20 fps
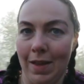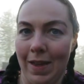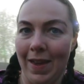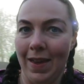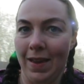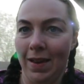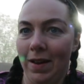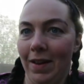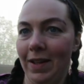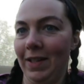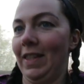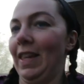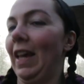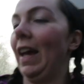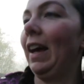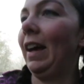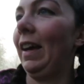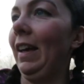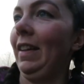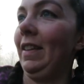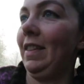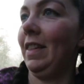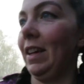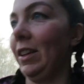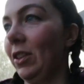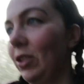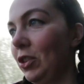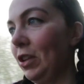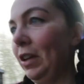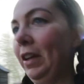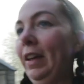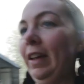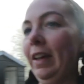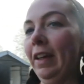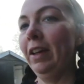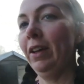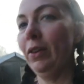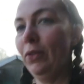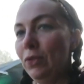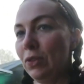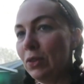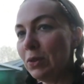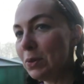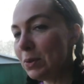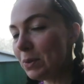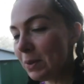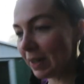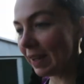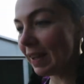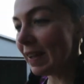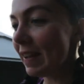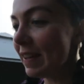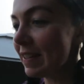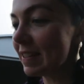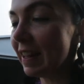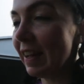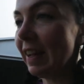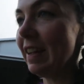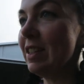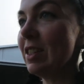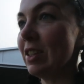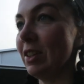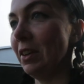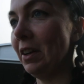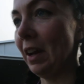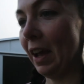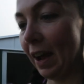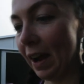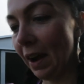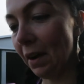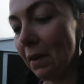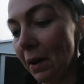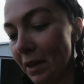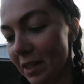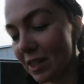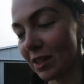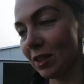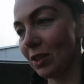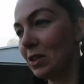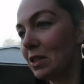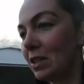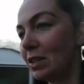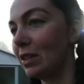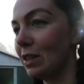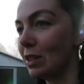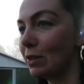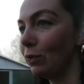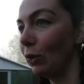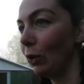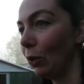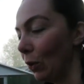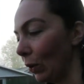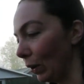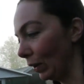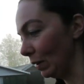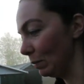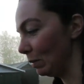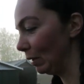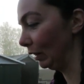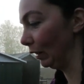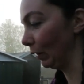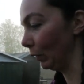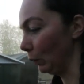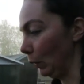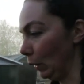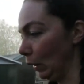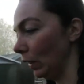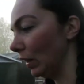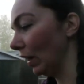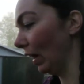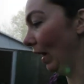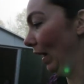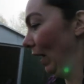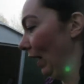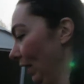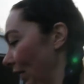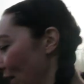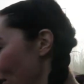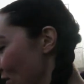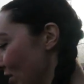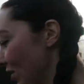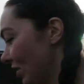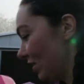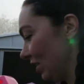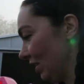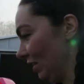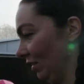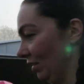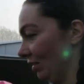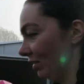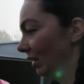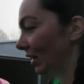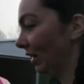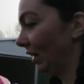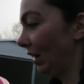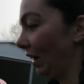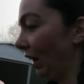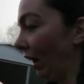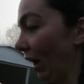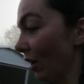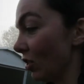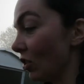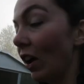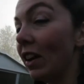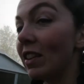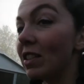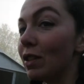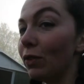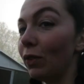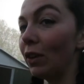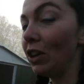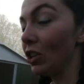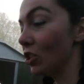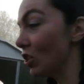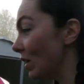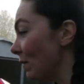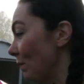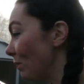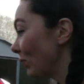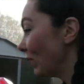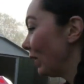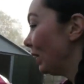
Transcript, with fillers: Hey guys, it's actually a few days later now. I started this vlog in the middle of the week and I just didn't get a chance to finish it.